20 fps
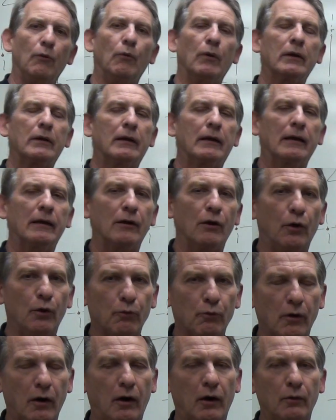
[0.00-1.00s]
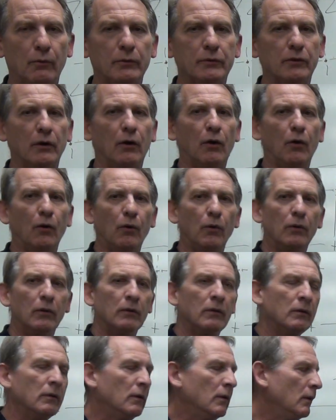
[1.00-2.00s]
what can go wrong with the
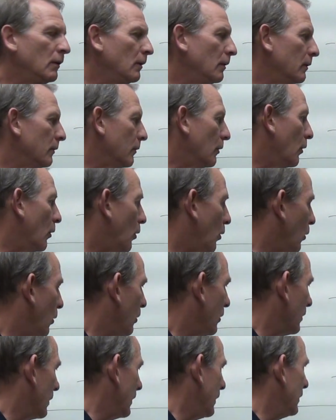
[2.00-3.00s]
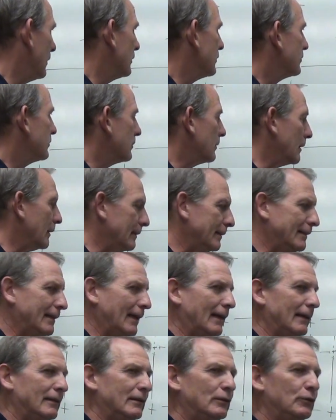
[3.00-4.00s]
hole? The hole is
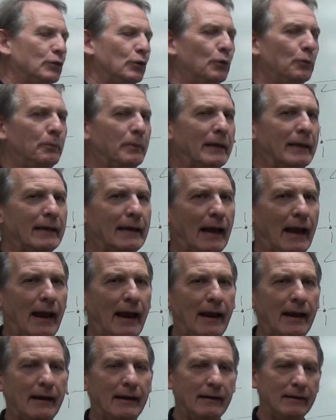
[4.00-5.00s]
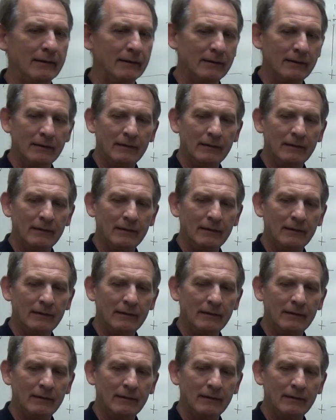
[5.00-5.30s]
intended to be a